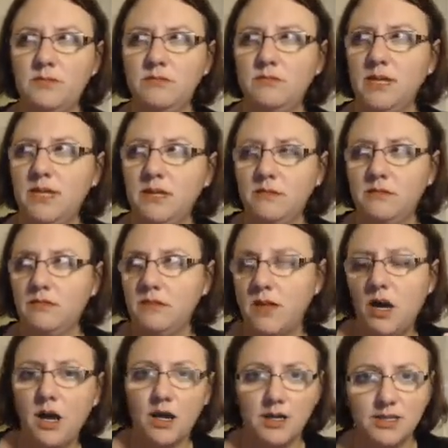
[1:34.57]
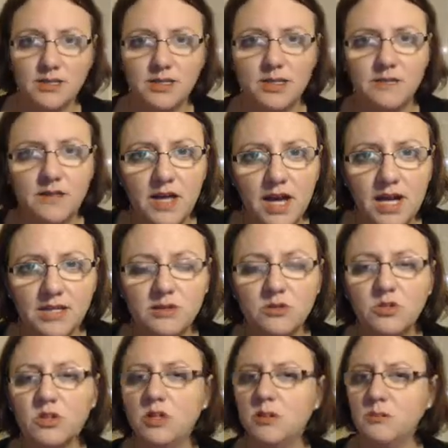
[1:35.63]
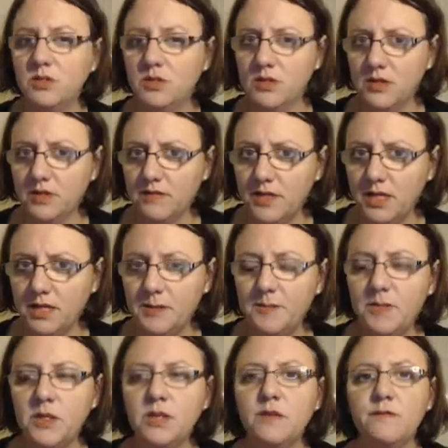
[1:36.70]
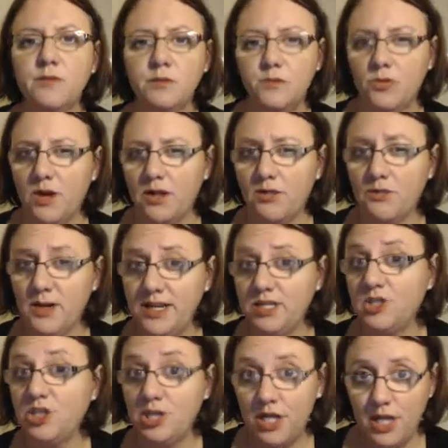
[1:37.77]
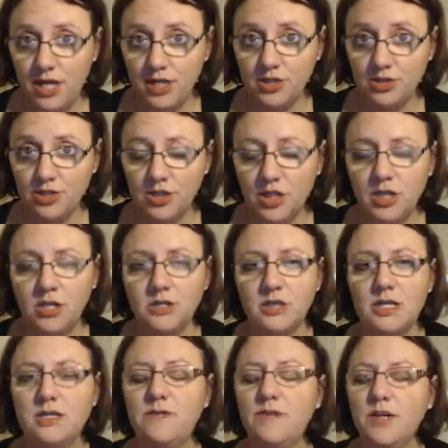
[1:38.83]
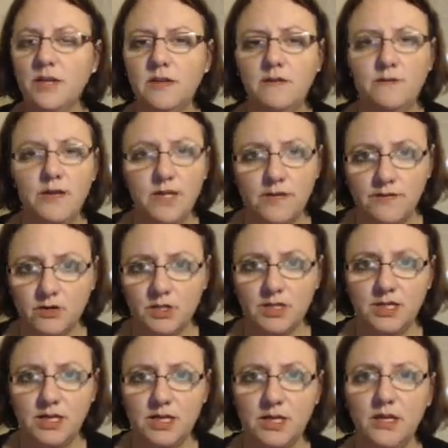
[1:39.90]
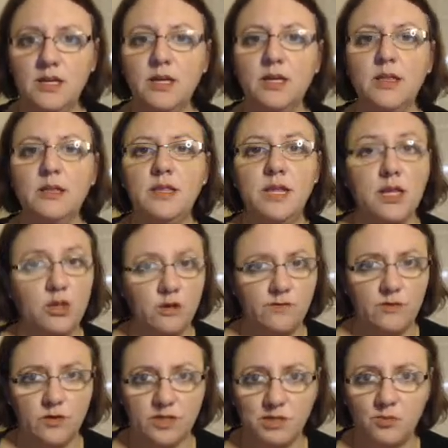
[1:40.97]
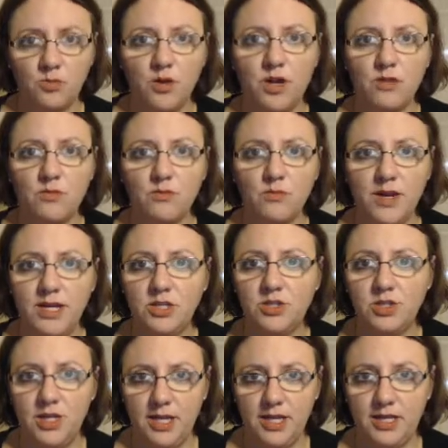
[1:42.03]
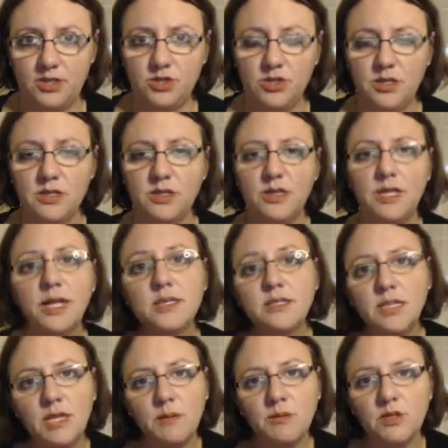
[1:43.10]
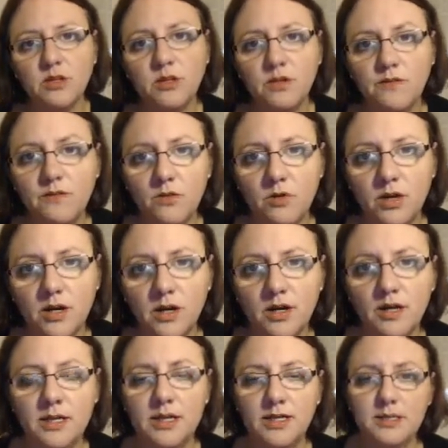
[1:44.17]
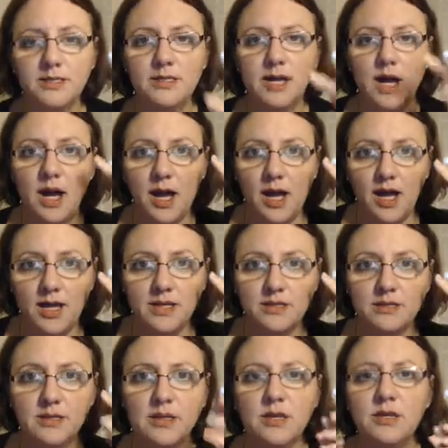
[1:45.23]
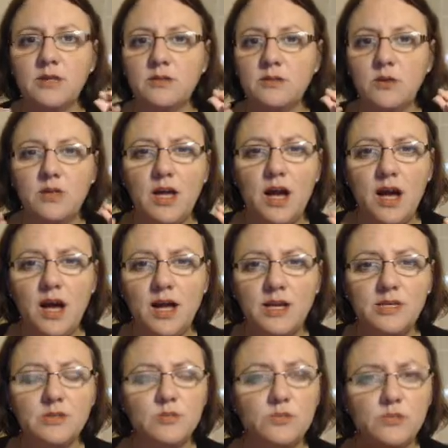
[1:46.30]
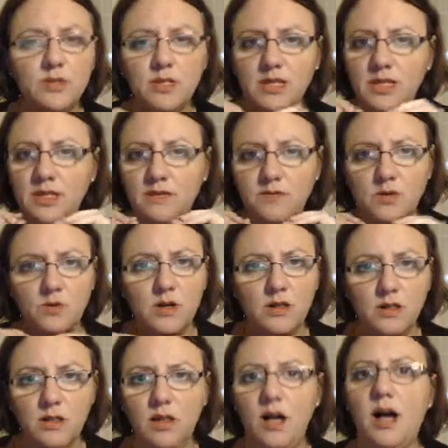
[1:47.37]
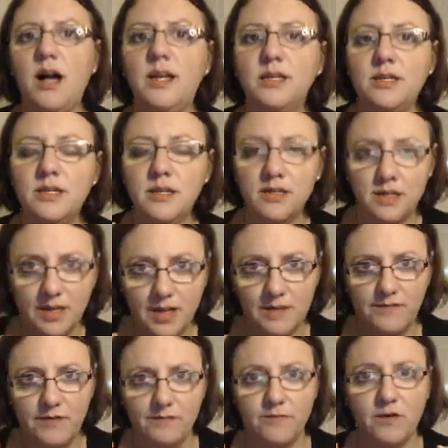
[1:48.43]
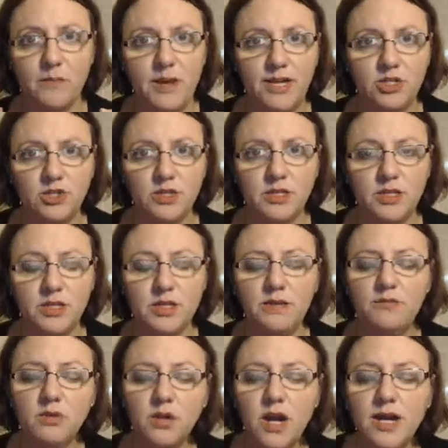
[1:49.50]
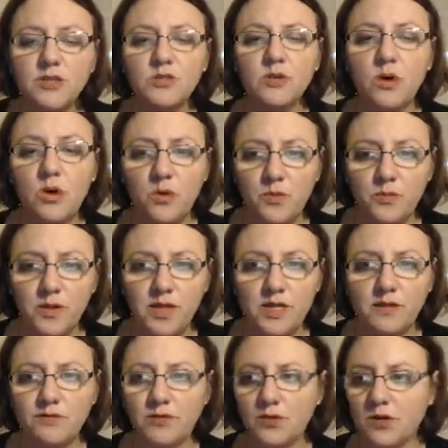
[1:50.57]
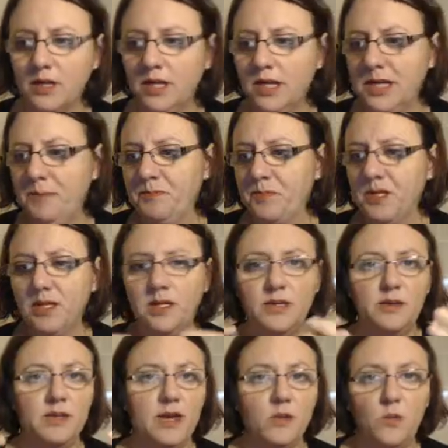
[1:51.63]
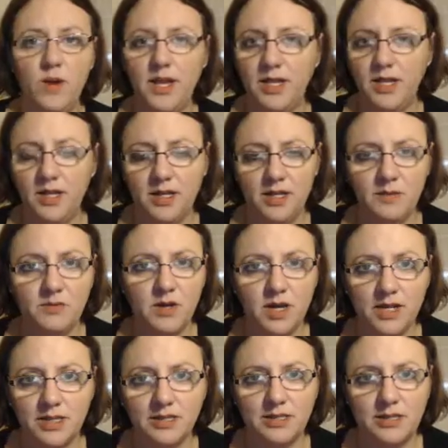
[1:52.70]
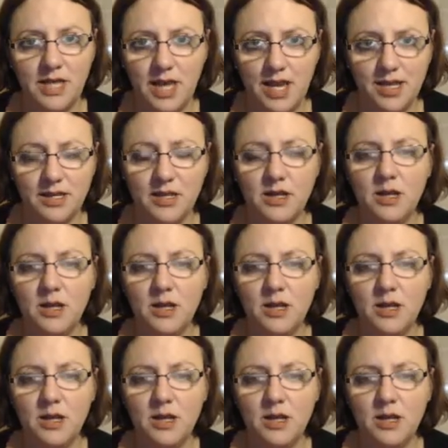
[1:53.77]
like cognizant of that. So start observing for breath rate change. So that's the very, very first thing that I look for is breath rate change. The next thing I'm going to look for is the eyes. So the eyes really give you a lot of information. If their eyes are open, if they're in a waking hypnotic state,